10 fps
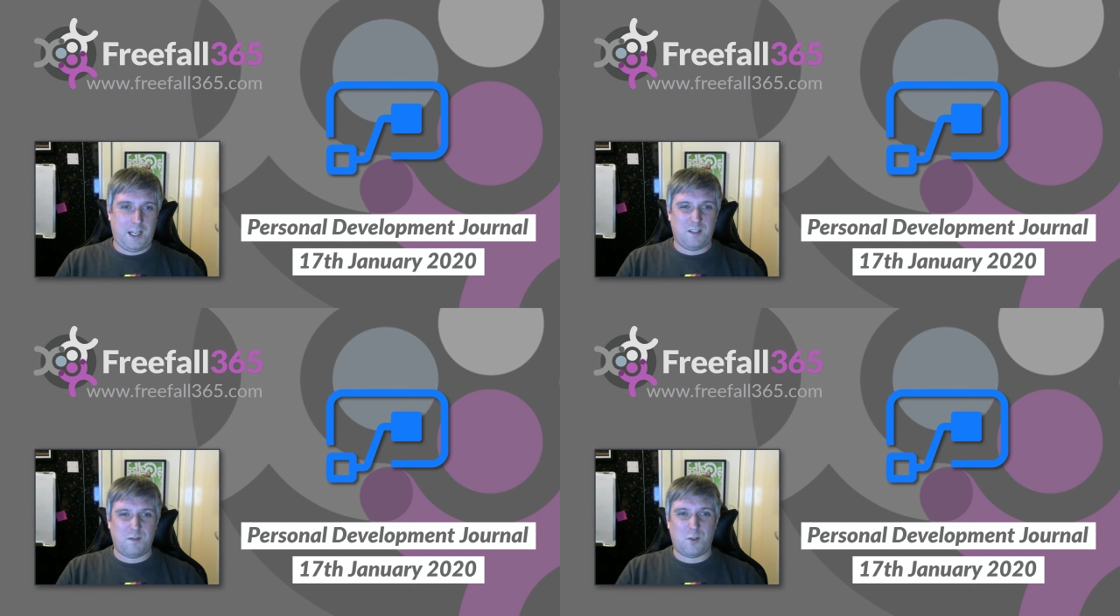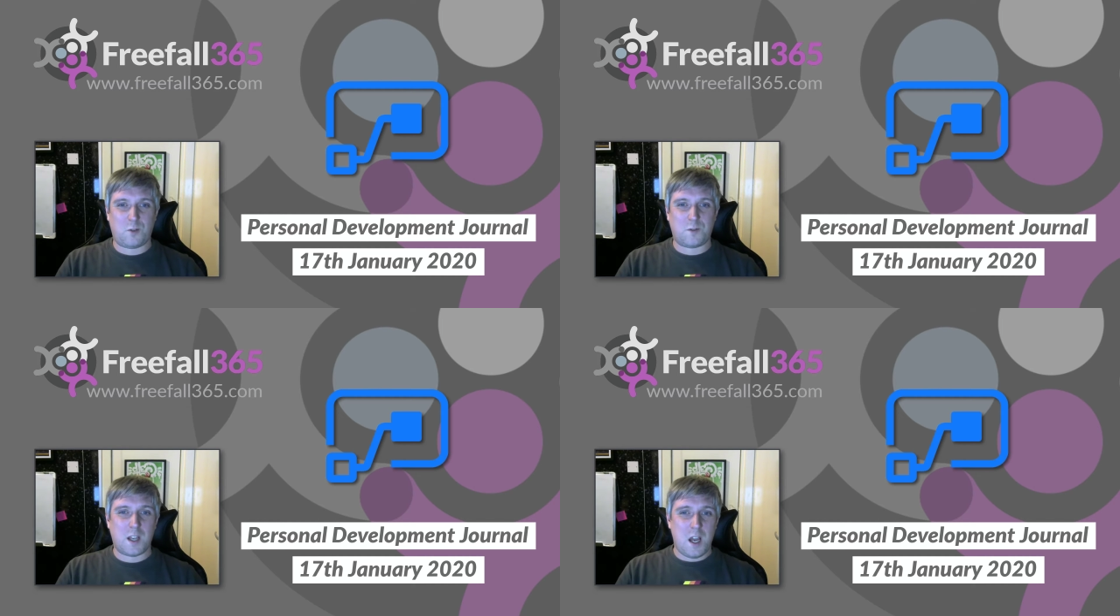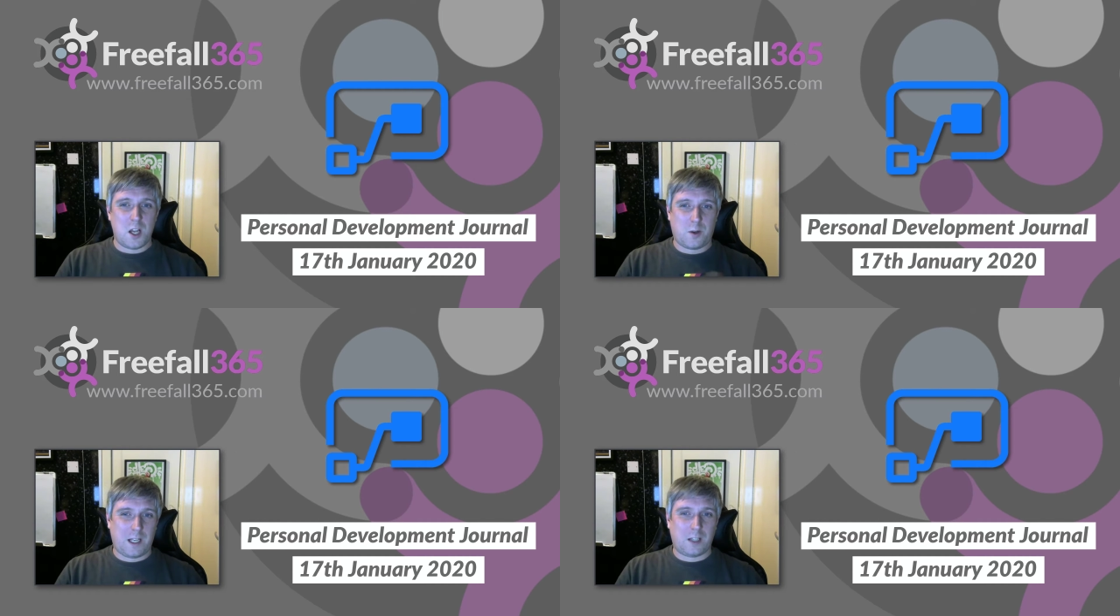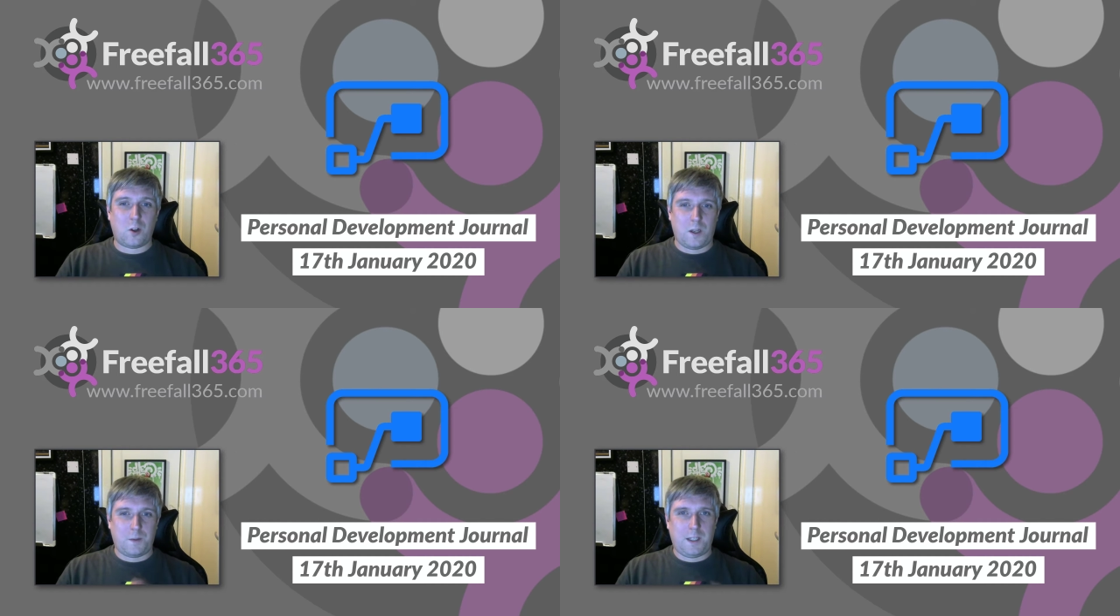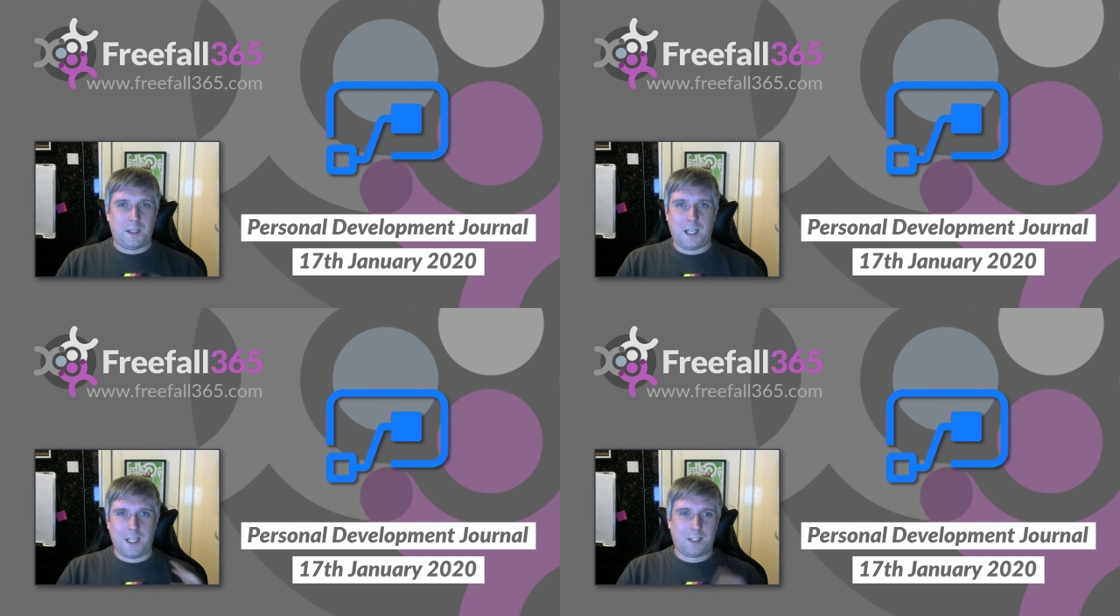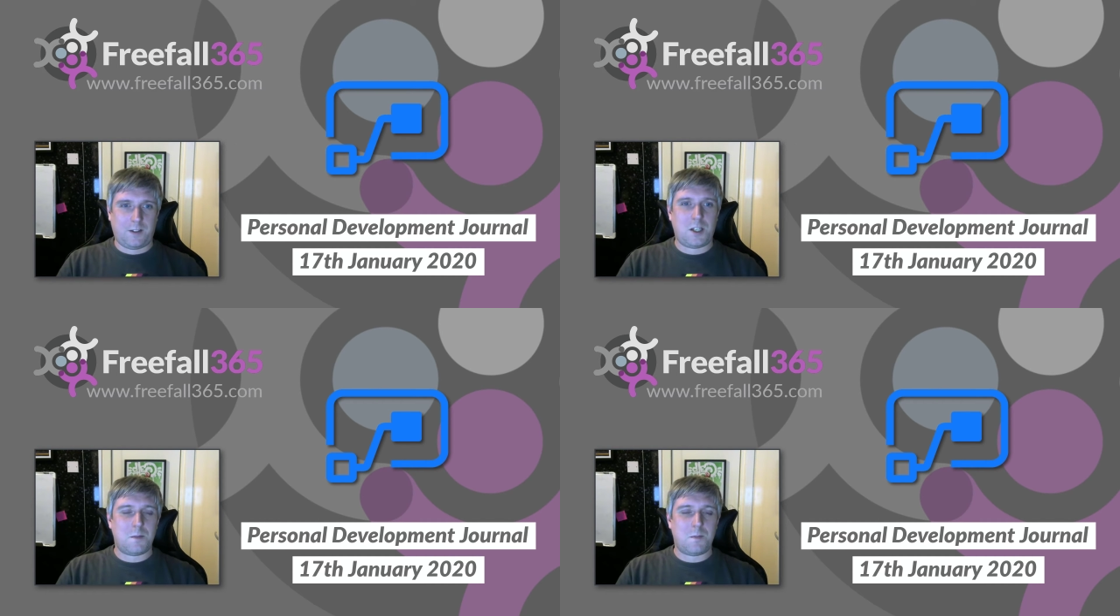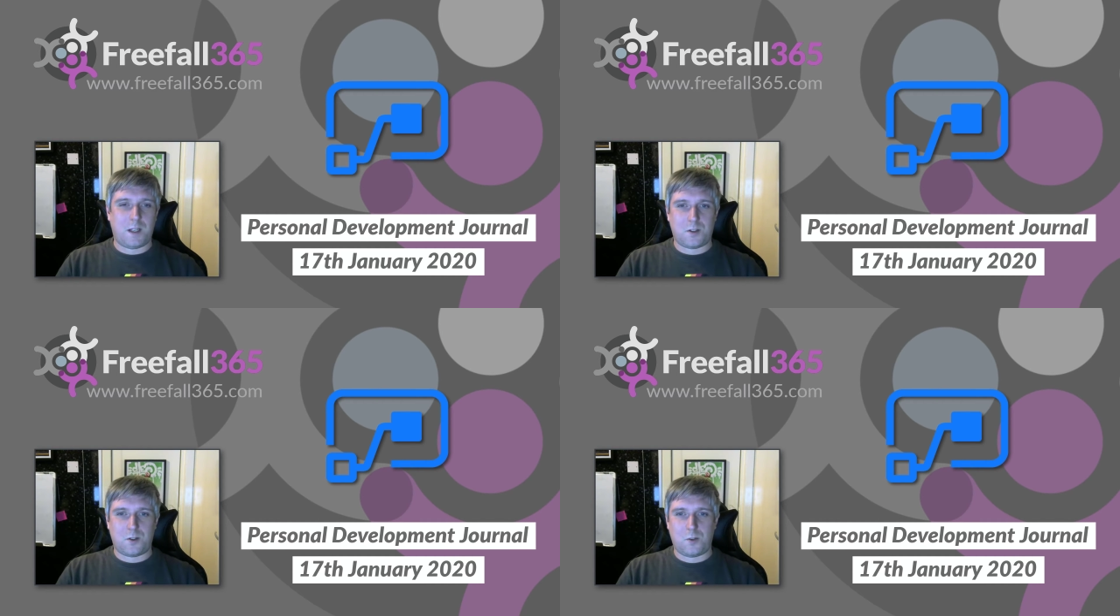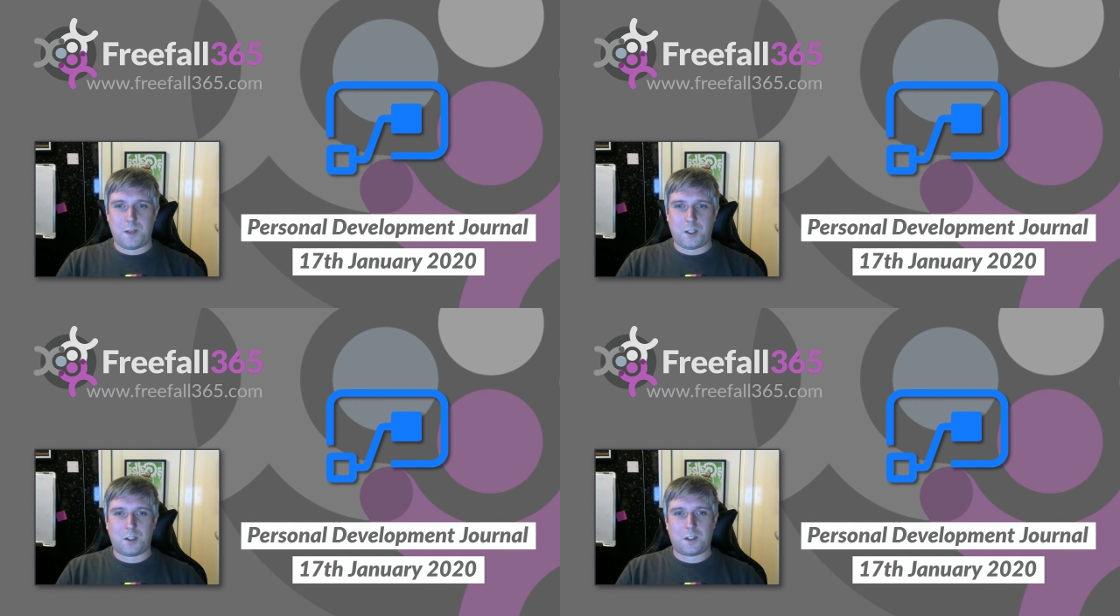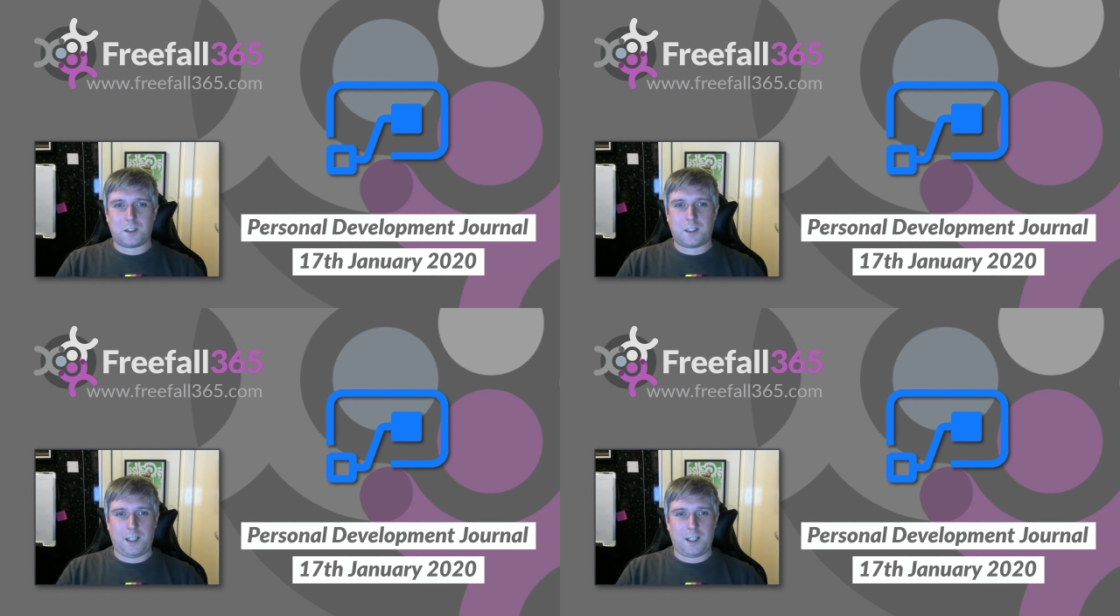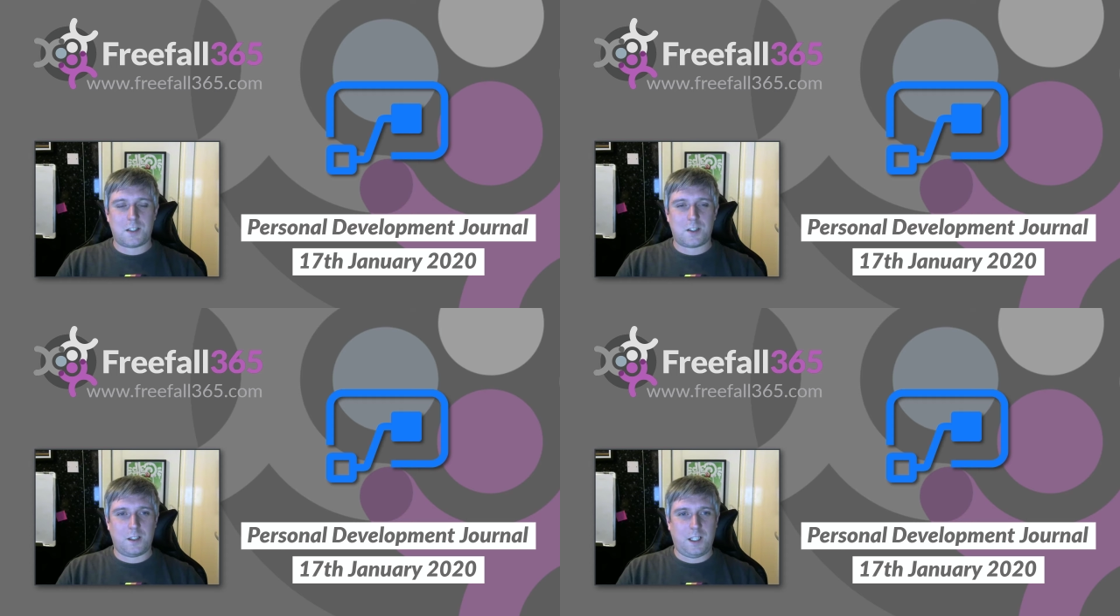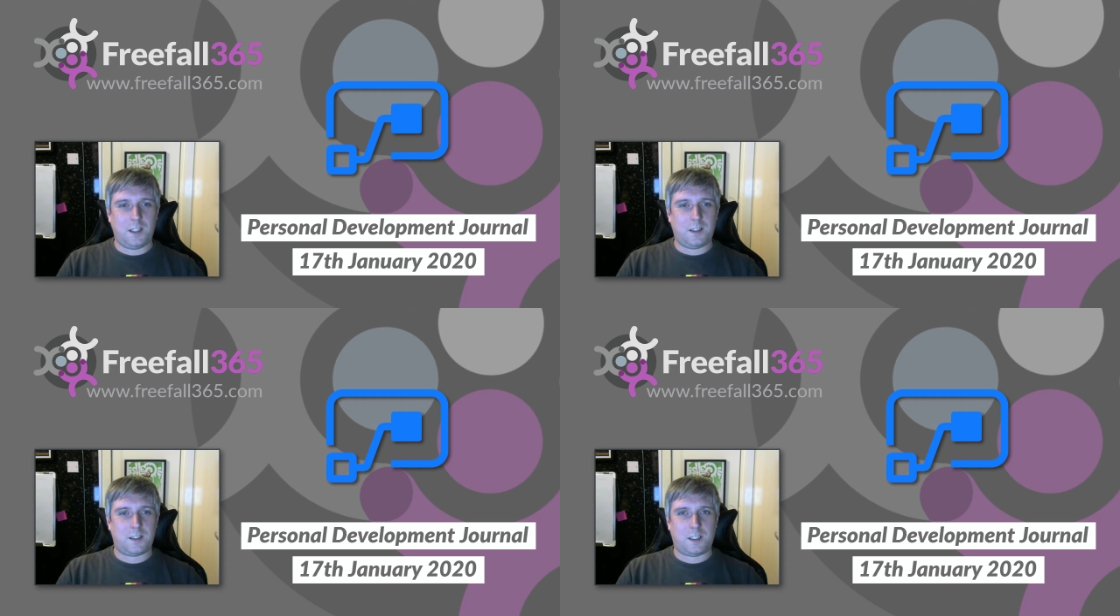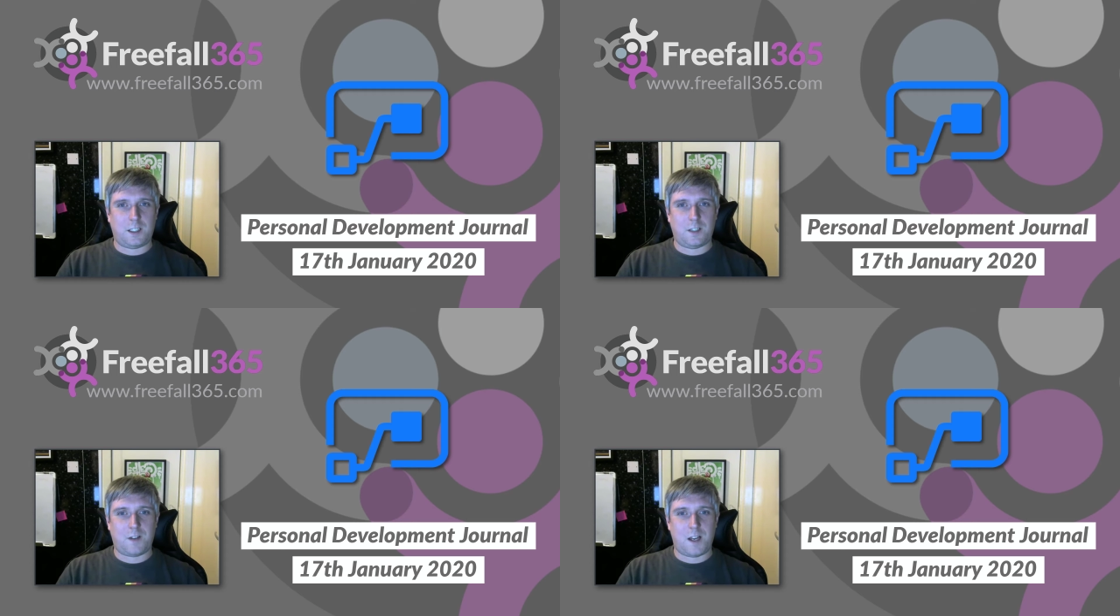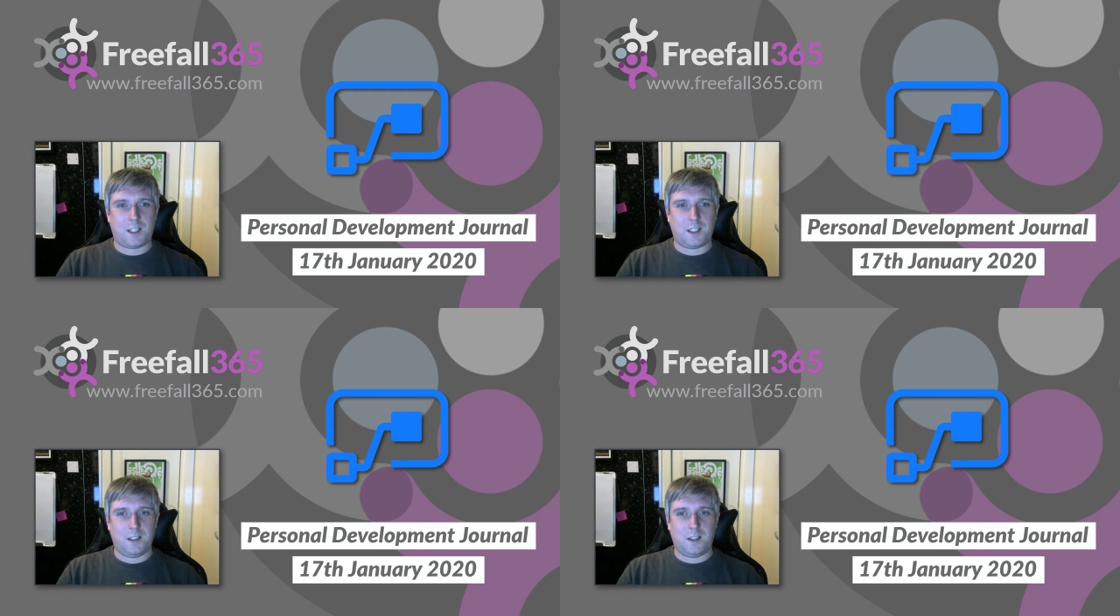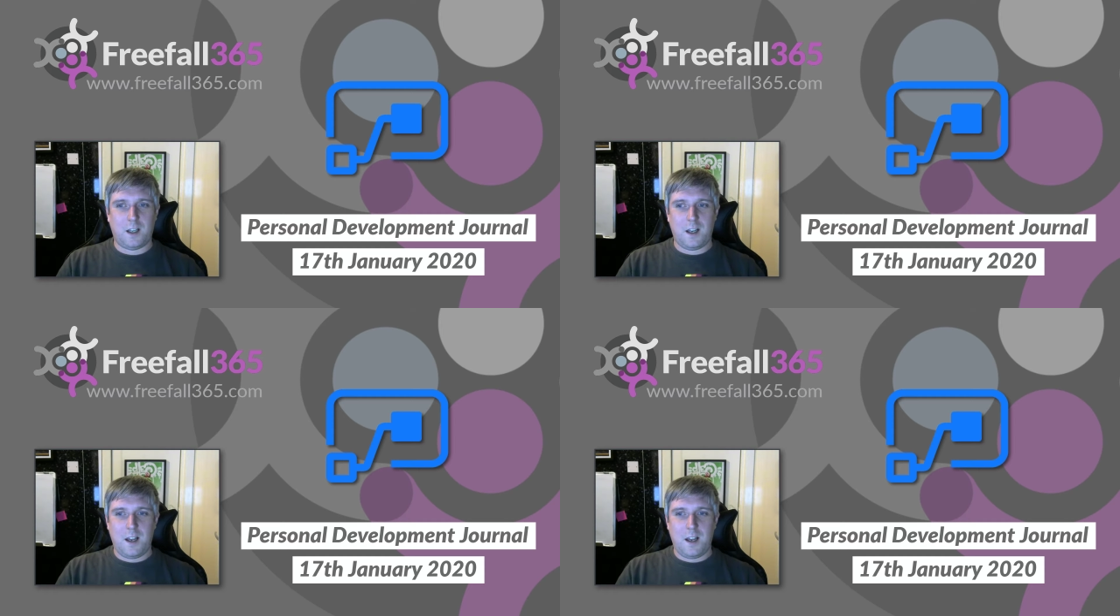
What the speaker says: and it involves quite a lot of wee integration bits, so it'll be a good case study to see if I can